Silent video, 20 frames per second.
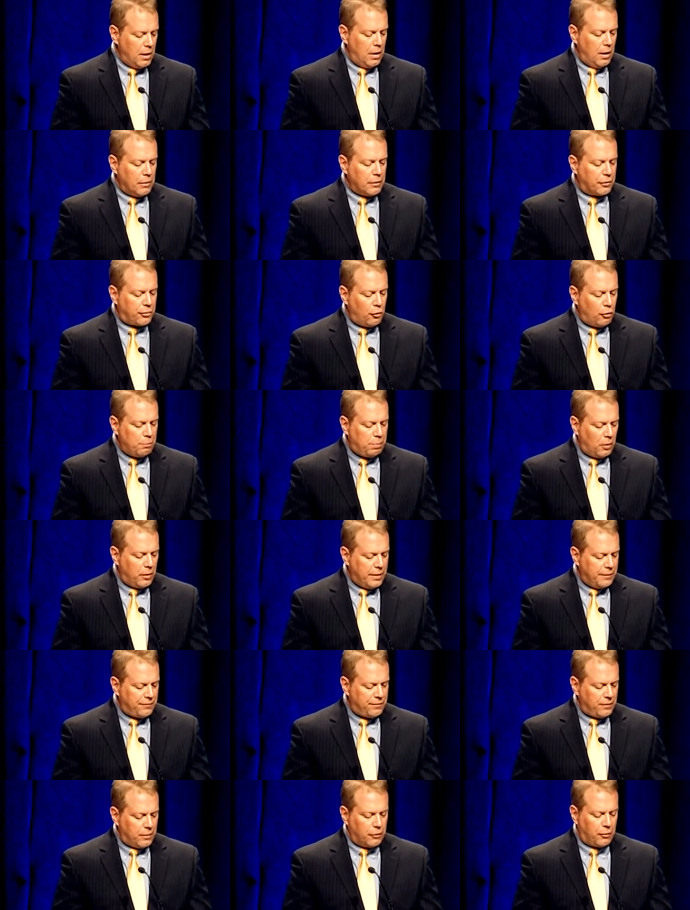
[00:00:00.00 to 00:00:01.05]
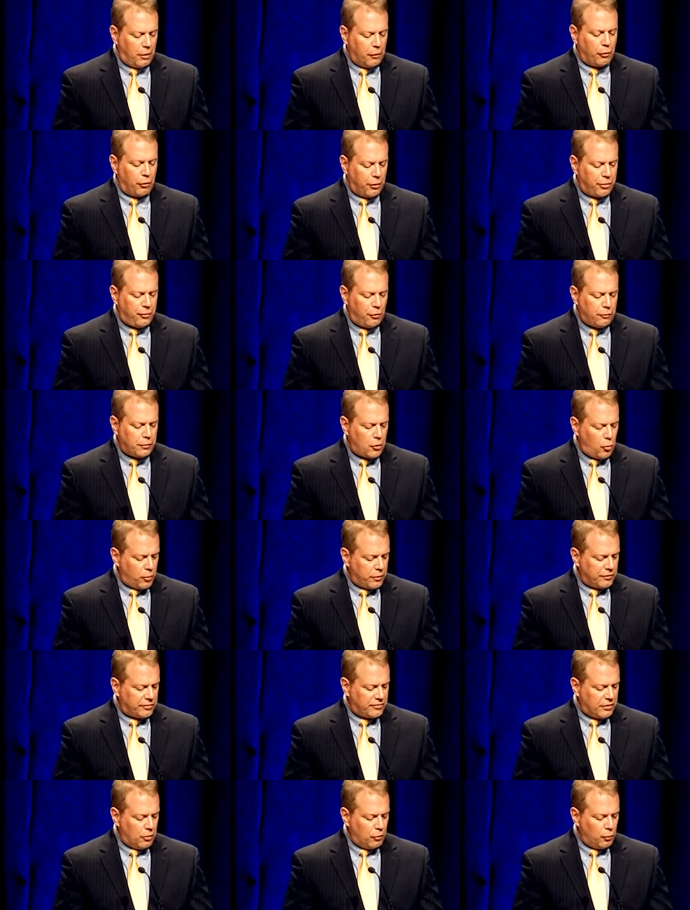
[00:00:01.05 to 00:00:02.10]
The third belief, or the third
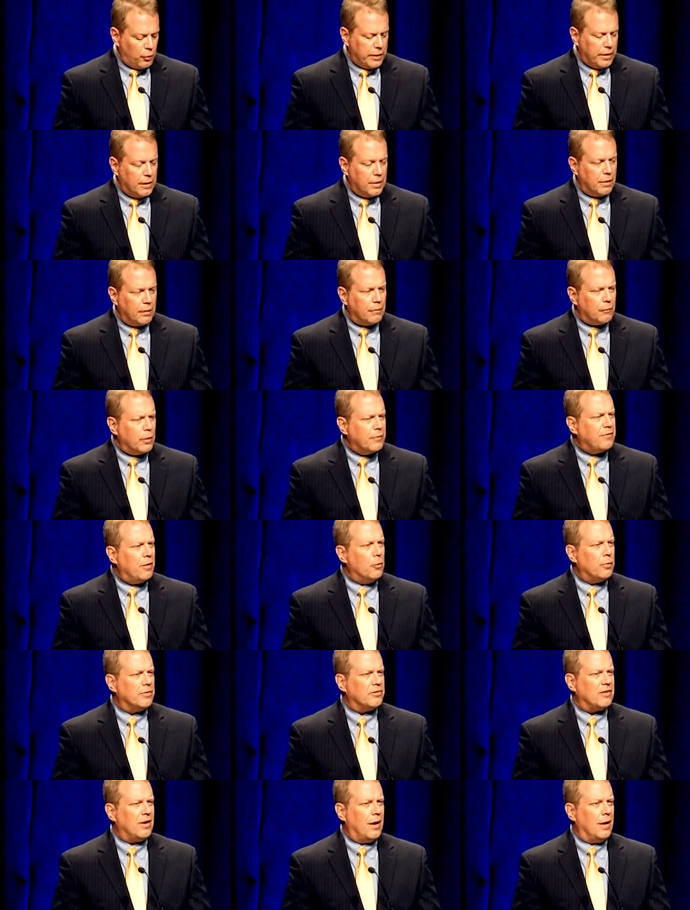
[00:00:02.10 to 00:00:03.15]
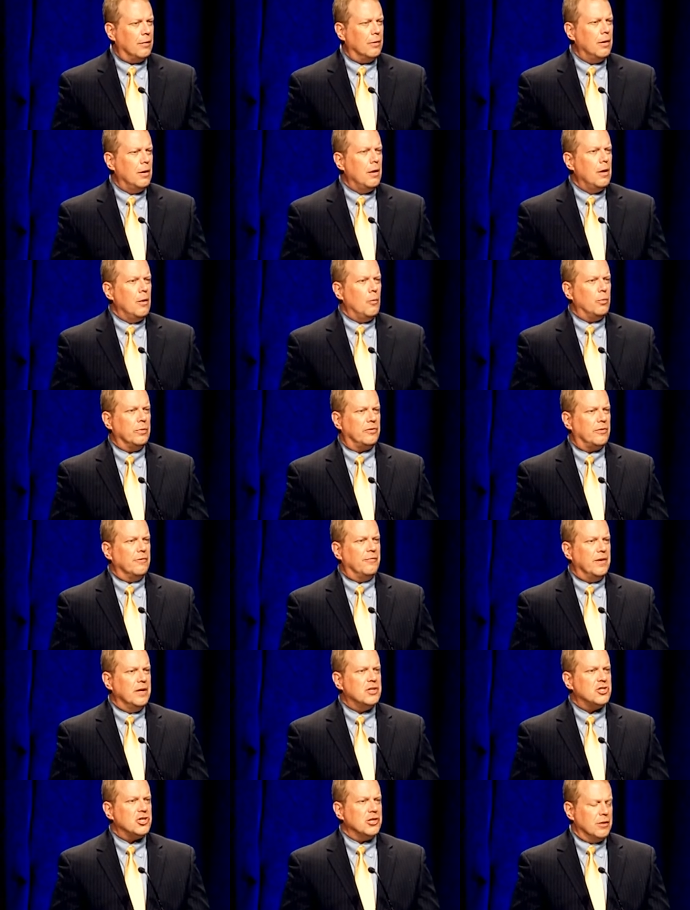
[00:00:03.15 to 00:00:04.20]
cornerstone we, uh, we focused on was the
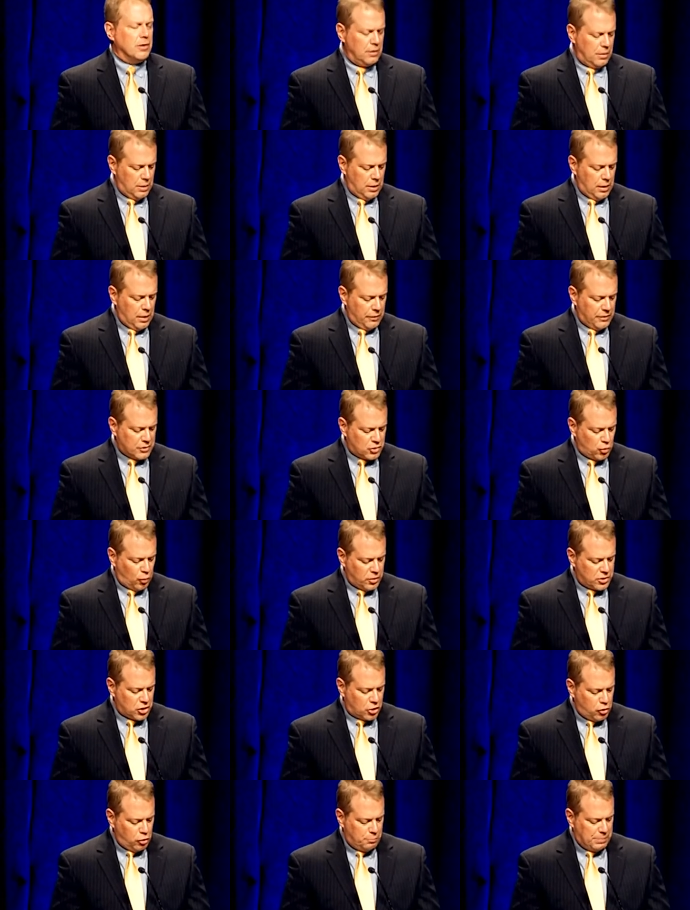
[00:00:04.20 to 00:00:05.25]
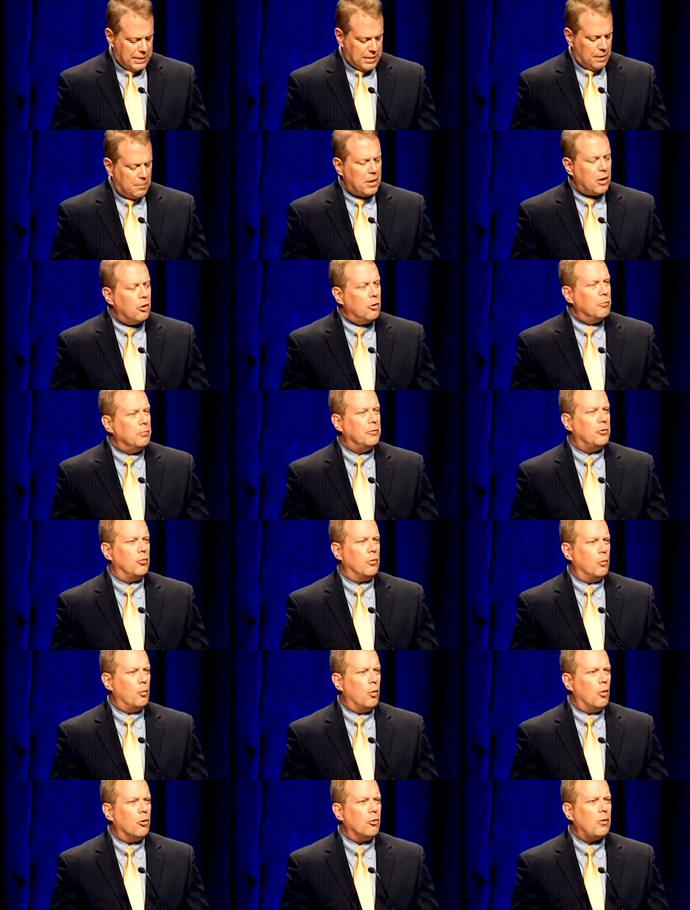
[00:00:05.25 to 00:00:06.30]
vision that Georgia could become home to a
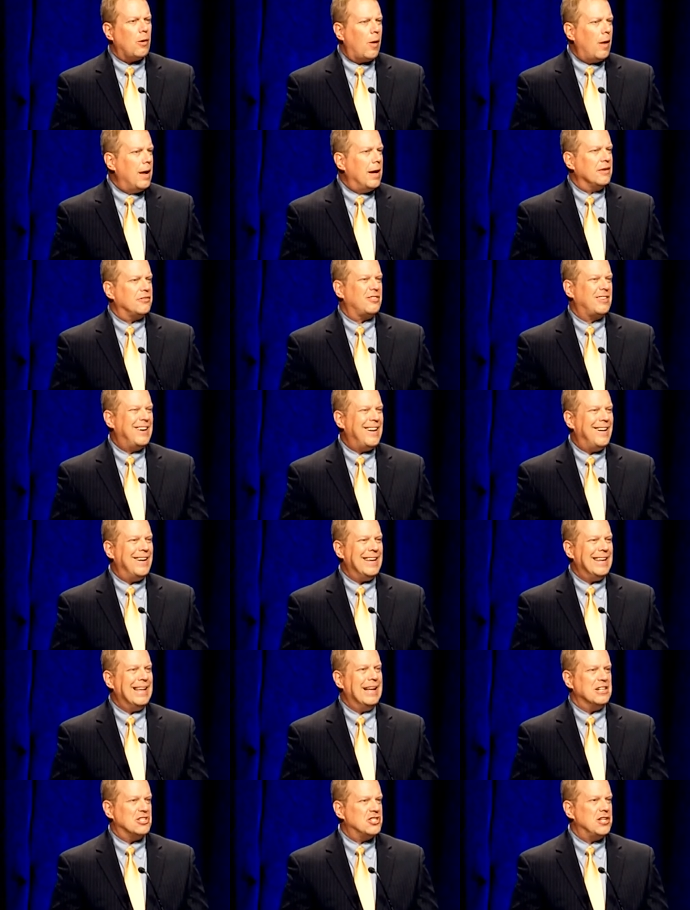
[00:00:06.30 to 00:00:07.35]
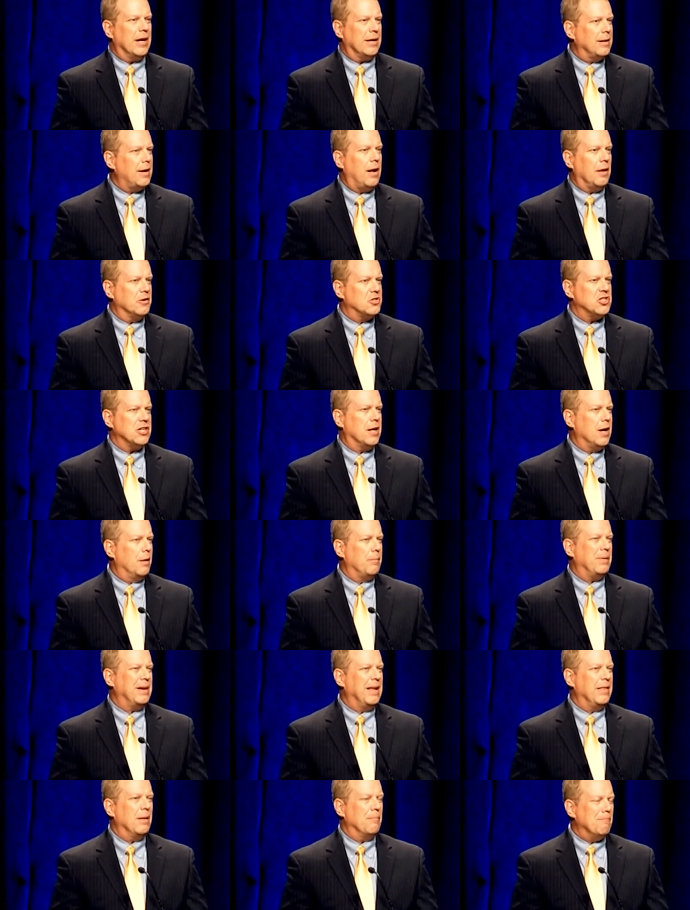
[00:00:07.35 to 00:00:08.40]
world class, cutting edge technology
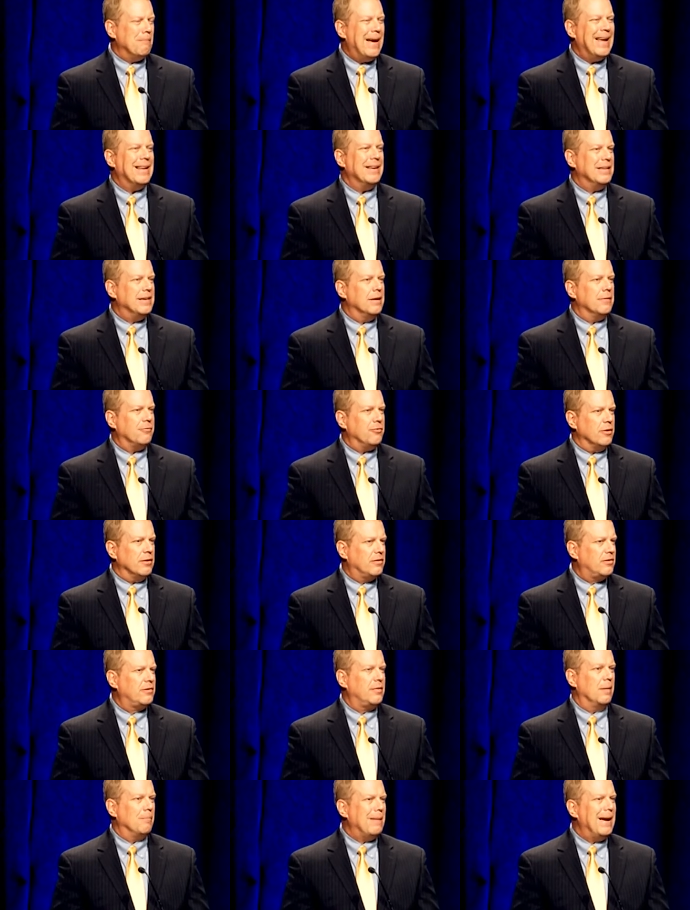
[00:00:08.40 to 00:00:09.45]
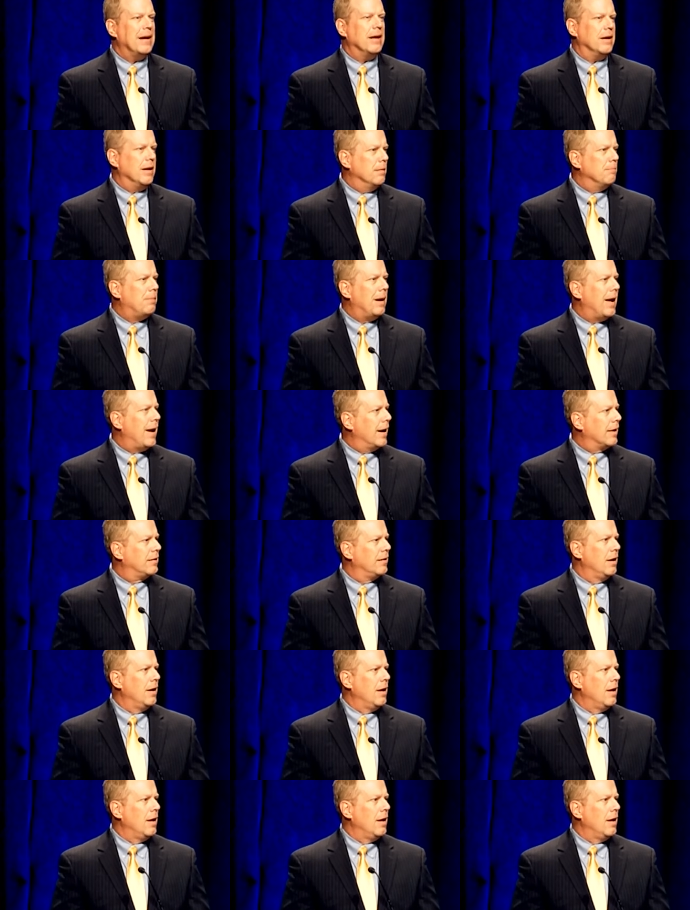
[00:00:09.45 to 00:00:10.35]
company that made a difference, that made an impact,